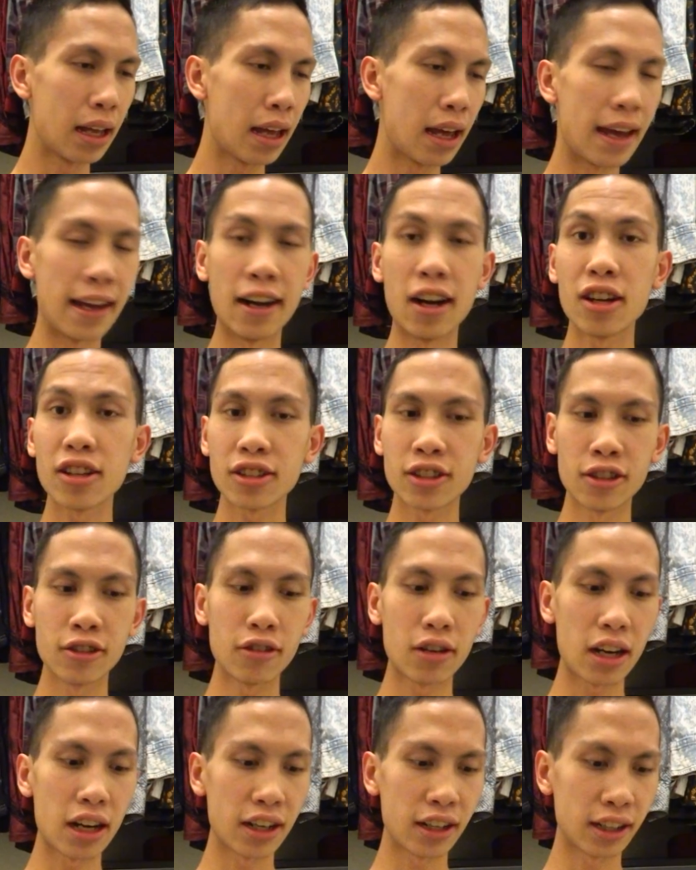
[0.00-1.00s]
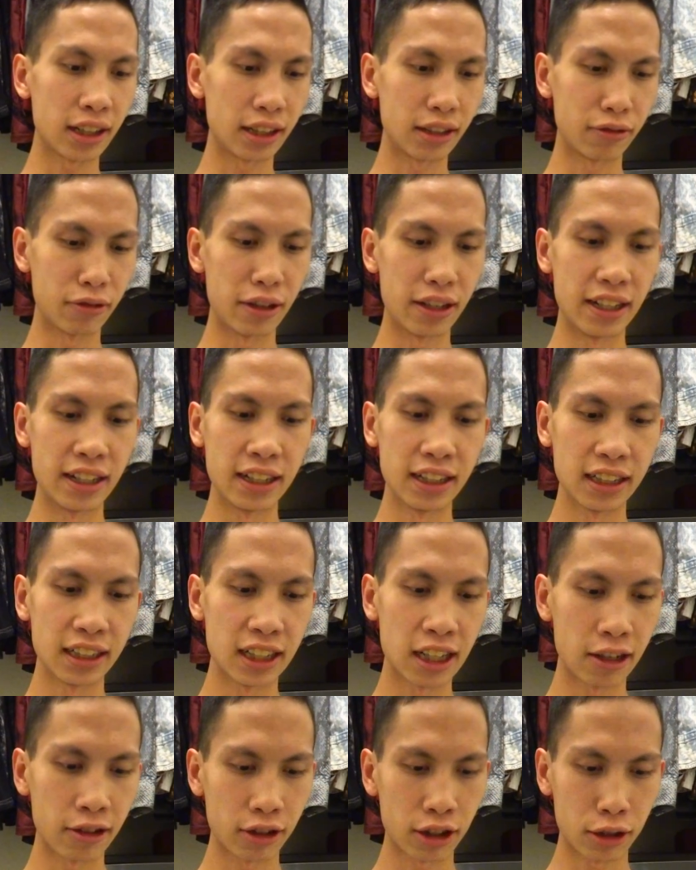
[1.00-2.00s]
And also I written
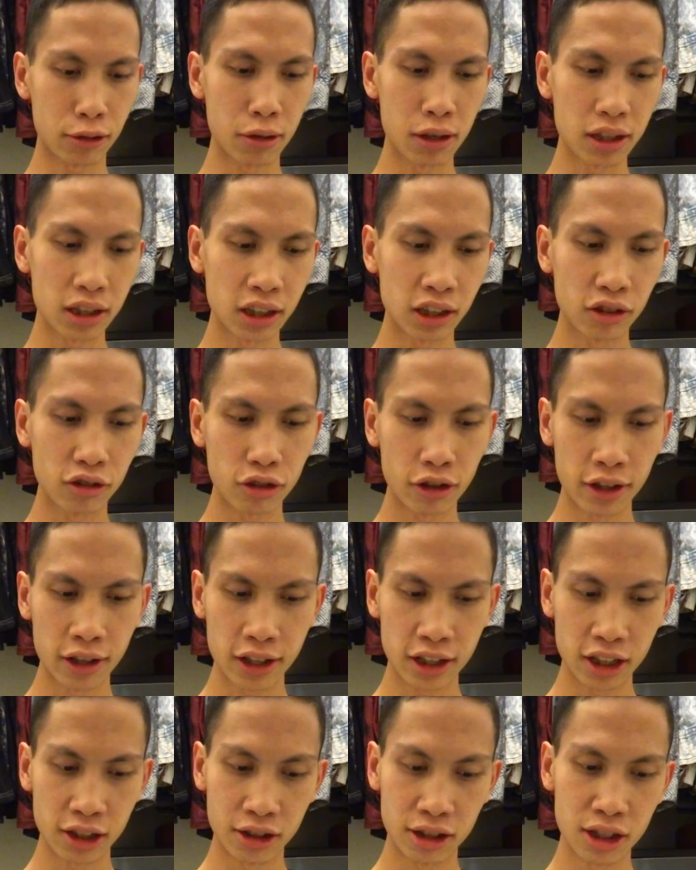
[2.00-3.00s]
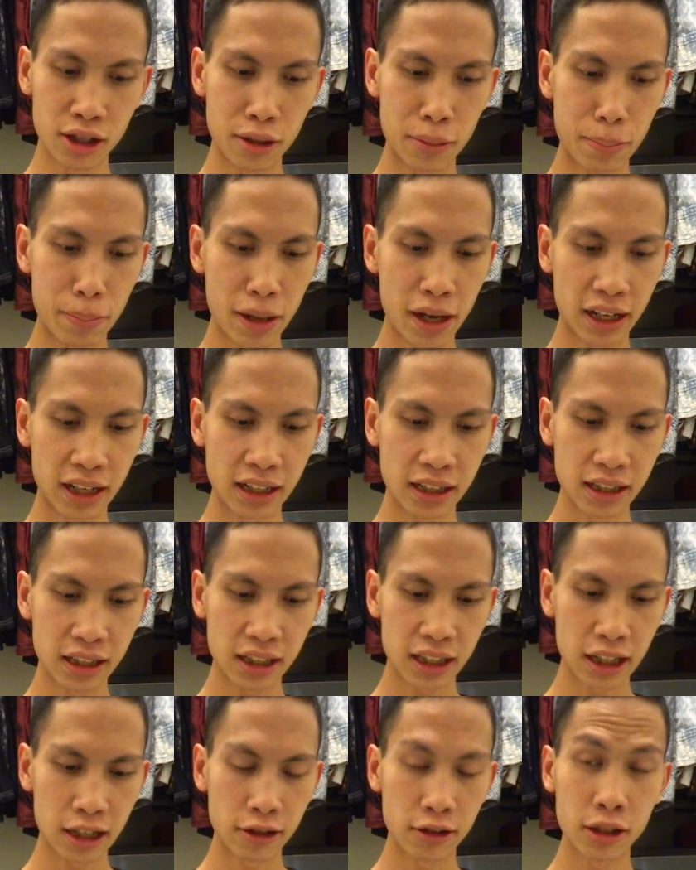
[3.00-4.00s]
down the questions for the YT Pagan
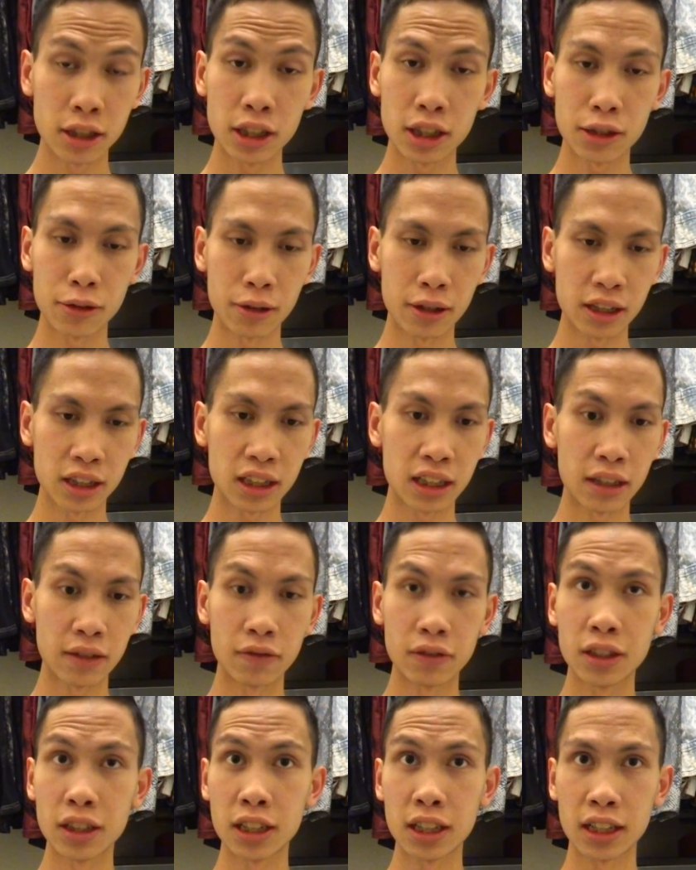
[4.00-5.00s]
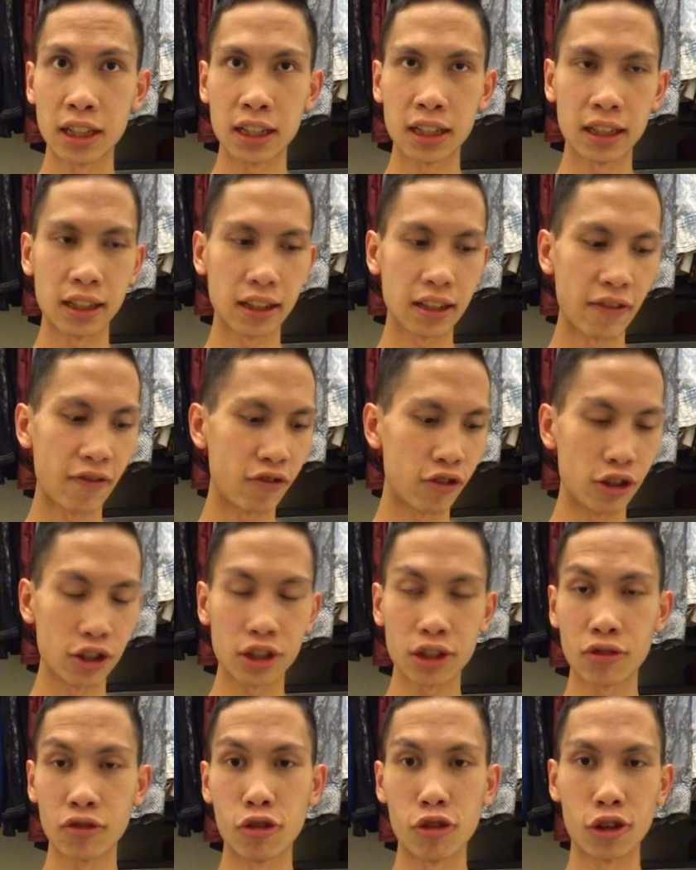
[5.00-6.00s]
Challenge 2017, the
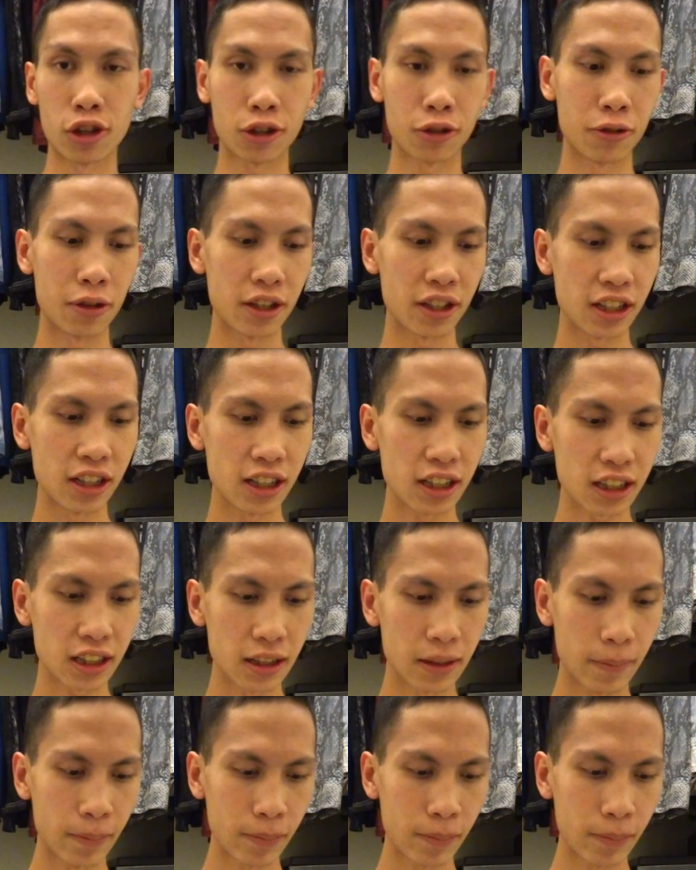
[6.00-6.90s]
first 4 questions.